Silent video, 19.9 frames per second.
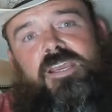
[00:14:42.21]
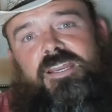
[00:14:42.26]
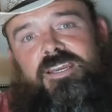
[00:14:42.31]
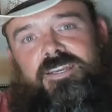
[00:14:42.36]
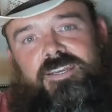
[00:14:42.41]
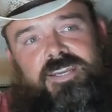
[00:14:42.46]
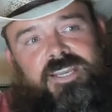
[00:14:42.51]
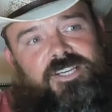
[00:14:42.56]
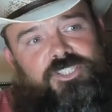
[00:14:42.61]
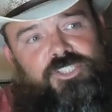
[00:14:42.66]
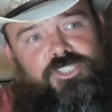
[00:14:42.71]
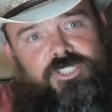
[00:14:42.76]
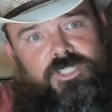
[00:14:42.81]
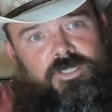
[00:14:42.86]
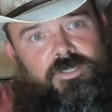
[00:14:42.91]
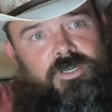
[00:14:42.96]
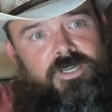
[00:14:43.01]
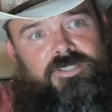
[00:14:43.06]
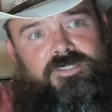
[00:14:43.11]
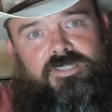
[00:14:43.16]
Next
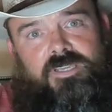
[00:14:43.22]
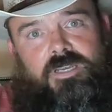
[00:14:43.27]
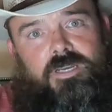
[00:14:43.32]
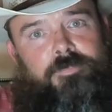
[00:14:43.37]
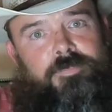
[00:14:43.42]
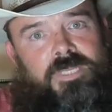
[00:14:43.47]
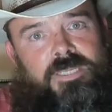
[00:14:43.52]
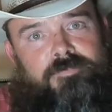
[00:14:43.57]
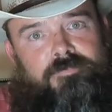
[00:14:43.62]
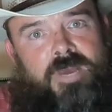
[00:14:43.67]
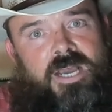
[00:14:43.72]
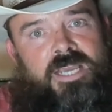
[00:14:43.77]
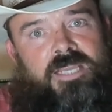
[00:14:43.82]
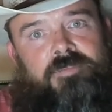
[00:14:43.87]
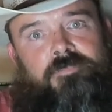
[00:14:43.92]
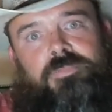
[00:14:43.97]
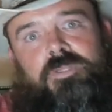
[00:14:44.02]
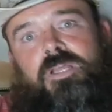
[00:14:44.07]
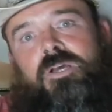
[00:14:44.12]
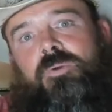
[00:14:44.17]
year, it's going to be
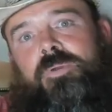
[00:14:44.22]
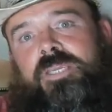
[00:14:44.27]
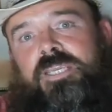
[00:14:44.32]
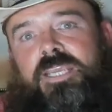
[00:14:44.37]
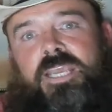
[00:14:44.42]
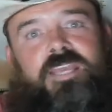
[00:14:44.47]
mind blowing.